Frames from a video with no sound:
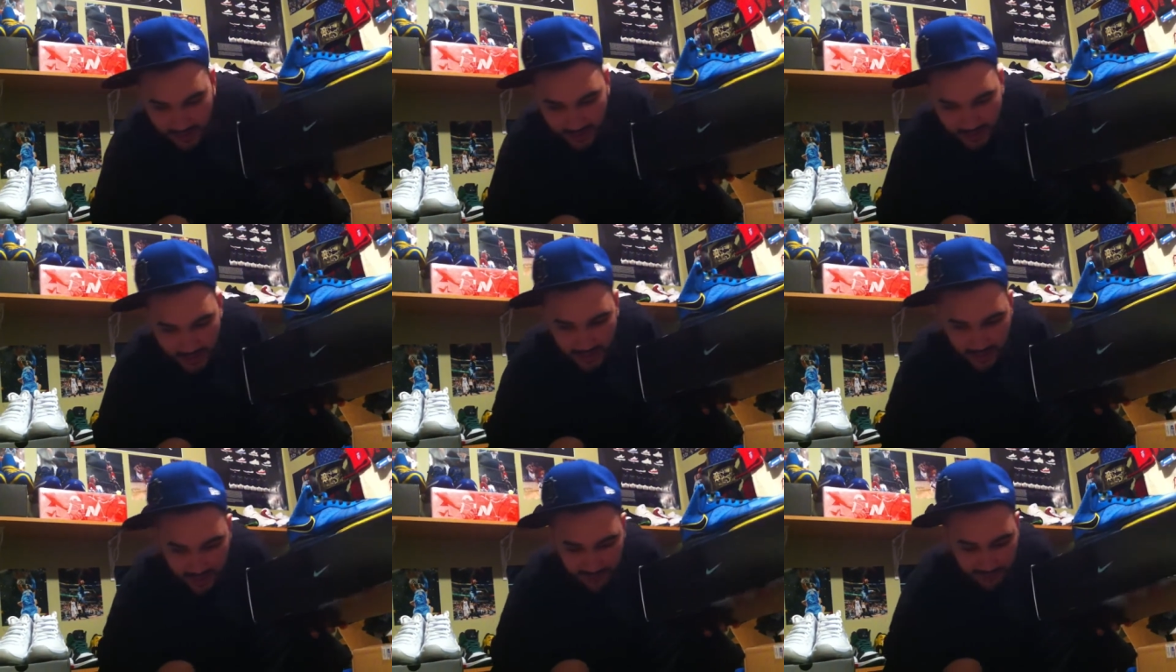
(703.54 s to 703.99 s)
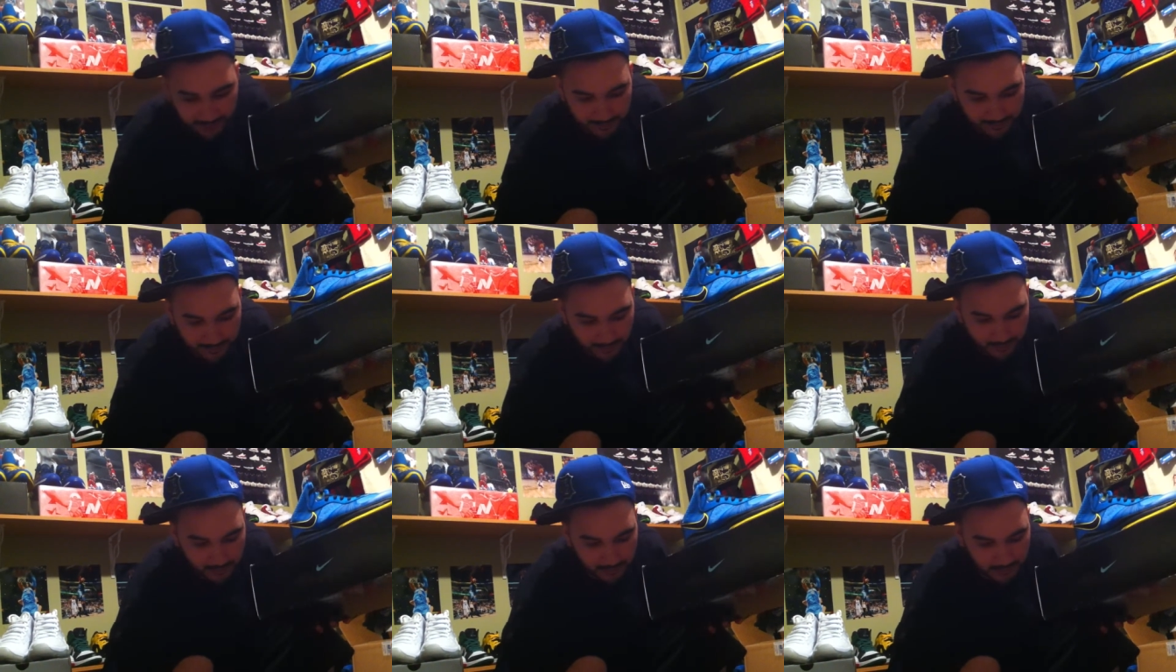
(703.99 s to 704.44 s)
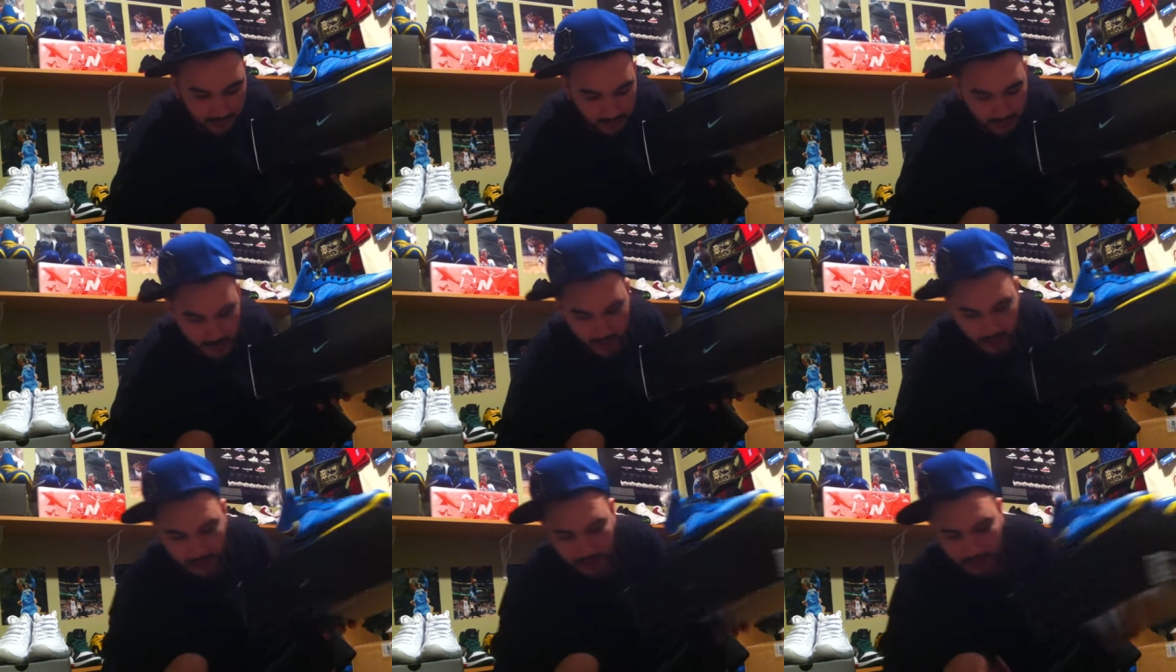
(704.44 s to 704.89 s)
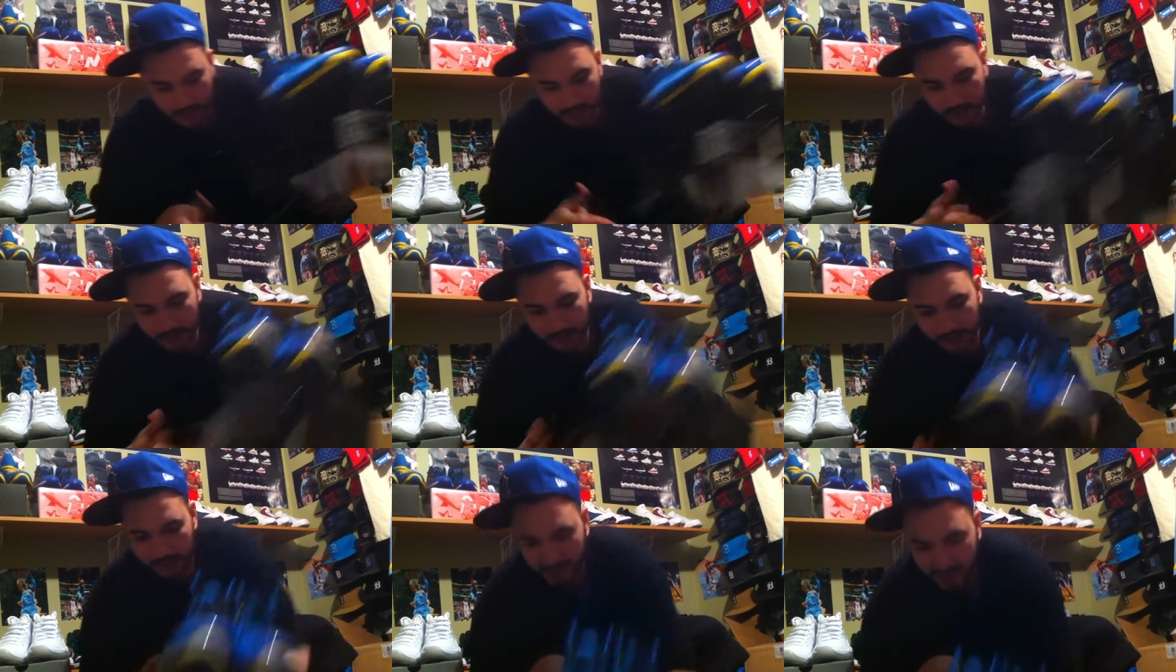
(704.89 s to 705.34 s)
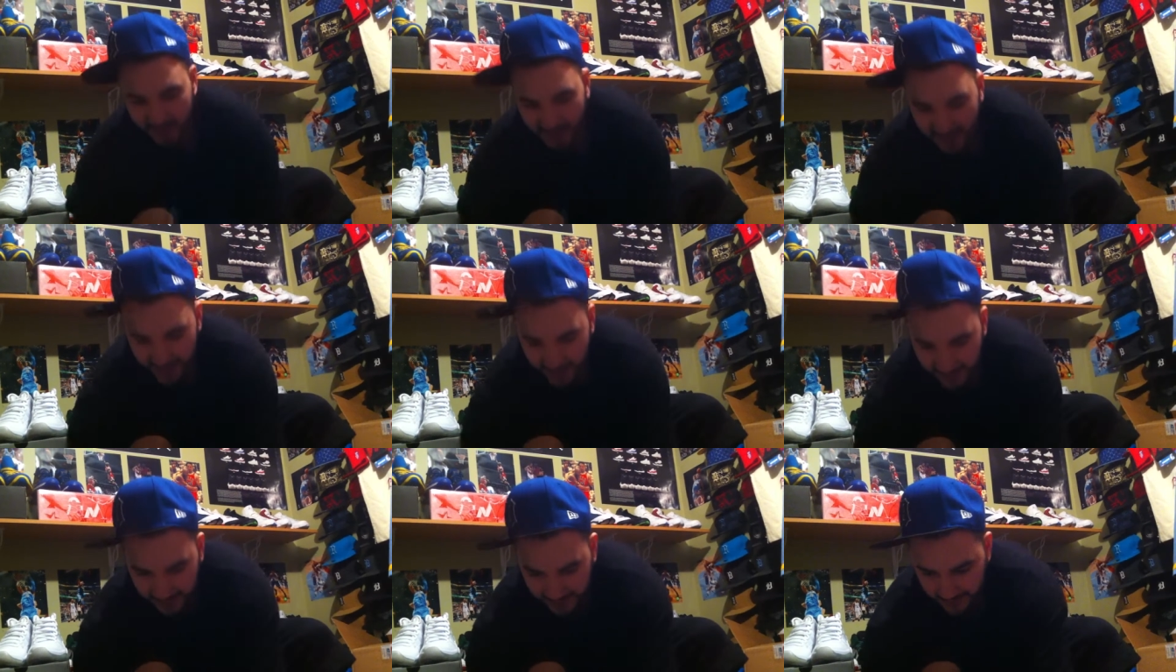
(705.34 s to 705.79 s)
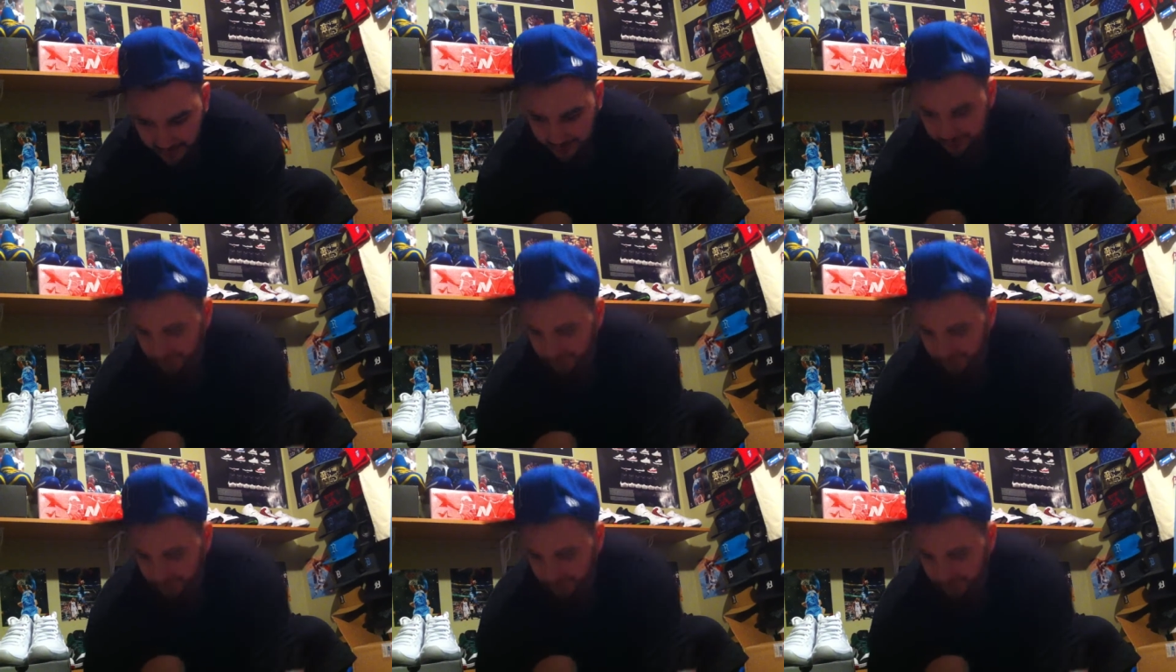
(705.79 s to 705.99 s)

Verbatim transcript: and a half, nine,